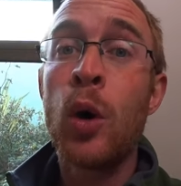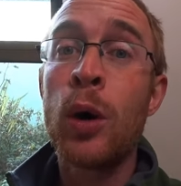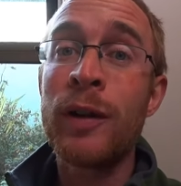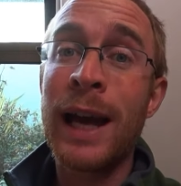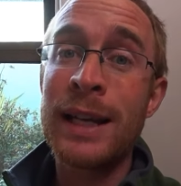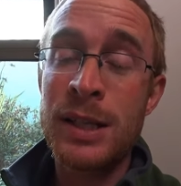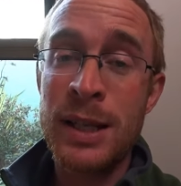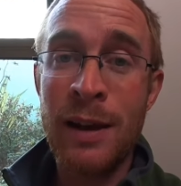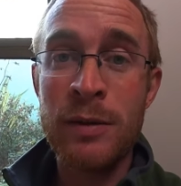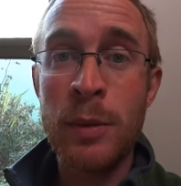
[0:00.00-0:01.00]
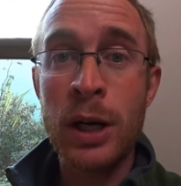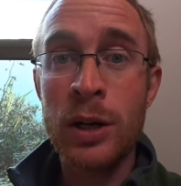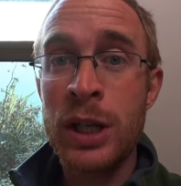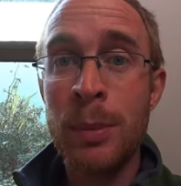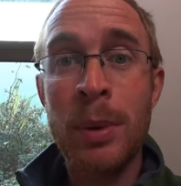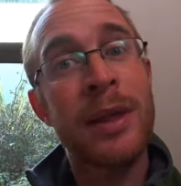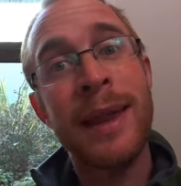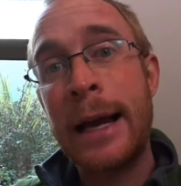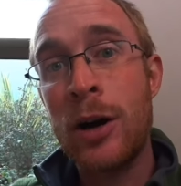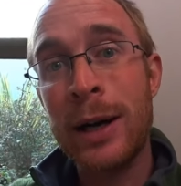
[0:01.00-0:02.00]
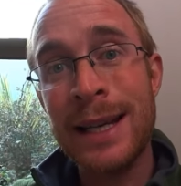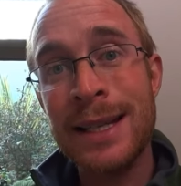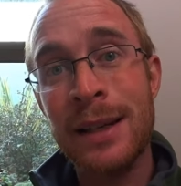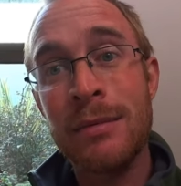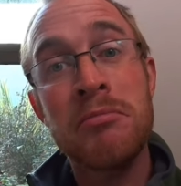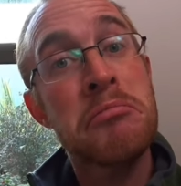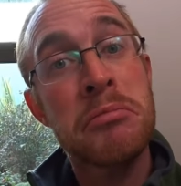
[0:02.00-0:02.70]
or if a cat doesn't have a microchip, they can't get in.